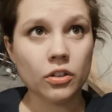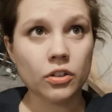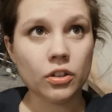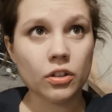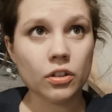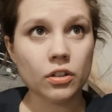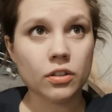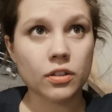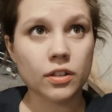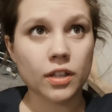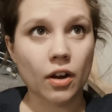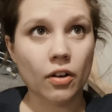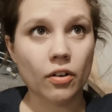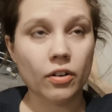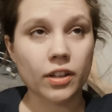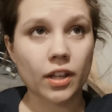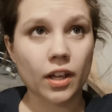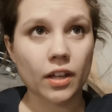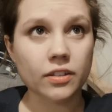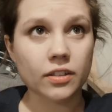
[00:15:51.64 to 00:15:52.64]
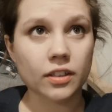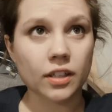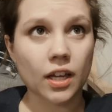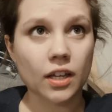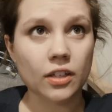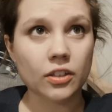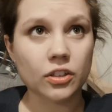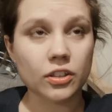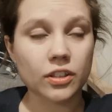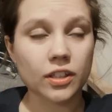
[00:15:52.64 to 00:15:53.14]
just narrow that
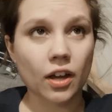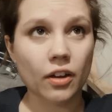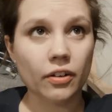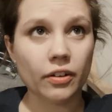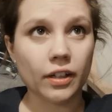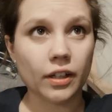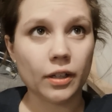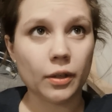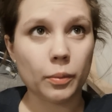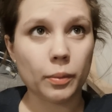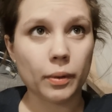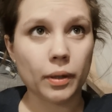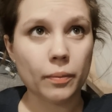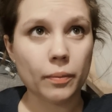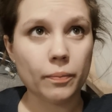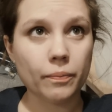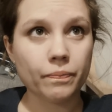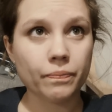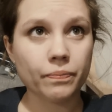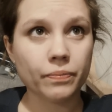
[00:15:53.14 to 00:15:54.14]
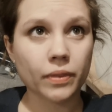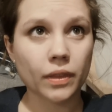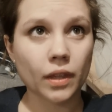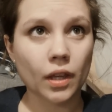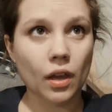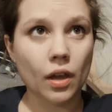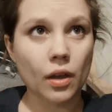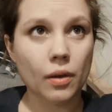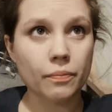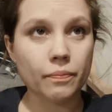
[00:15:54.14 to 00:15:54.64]
selection down a little bit.
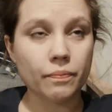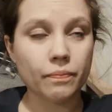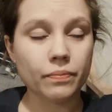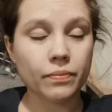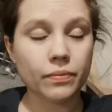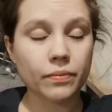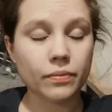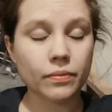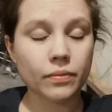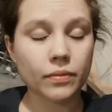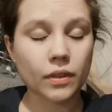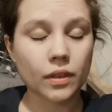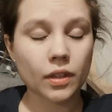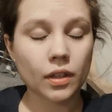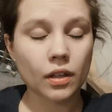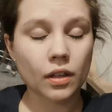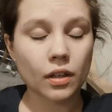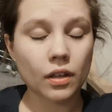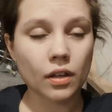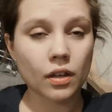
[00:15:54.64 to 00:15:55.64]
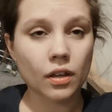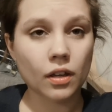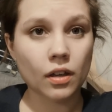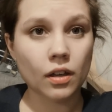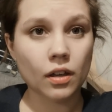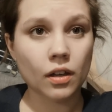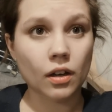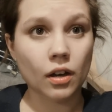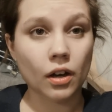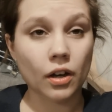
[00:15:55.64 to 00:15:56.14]
Um,
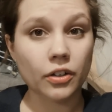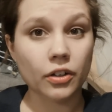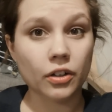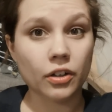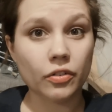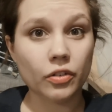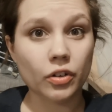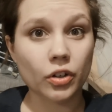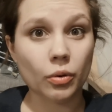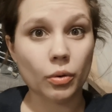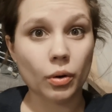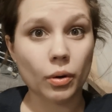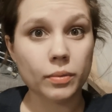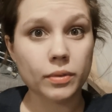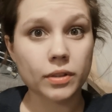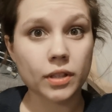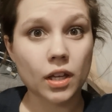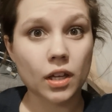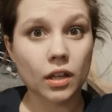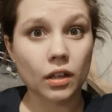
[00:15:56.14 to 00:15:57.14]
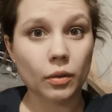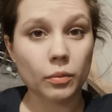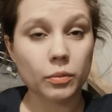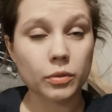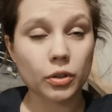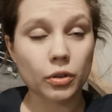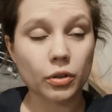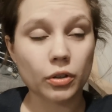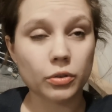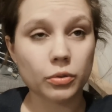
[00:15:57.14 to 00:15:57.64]
I don't even know what I'm saying. I'm
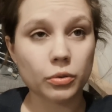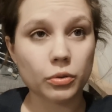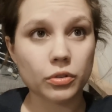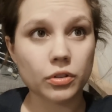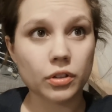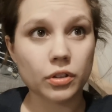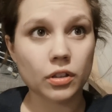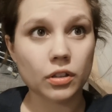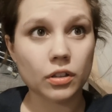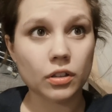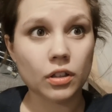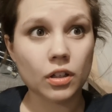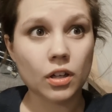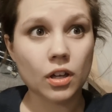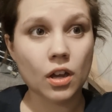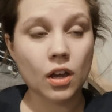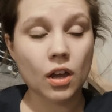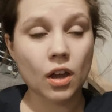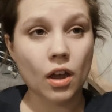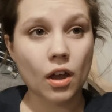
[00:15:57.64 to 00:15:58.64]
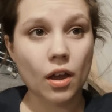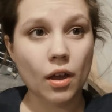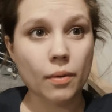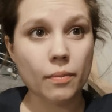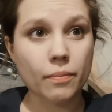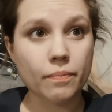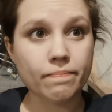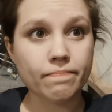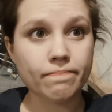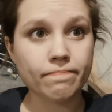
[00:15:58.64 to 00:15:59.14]
so exhausted.
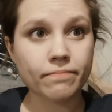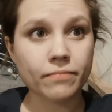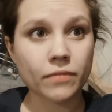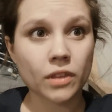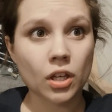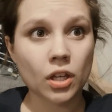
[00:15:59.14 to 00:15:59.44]
Um,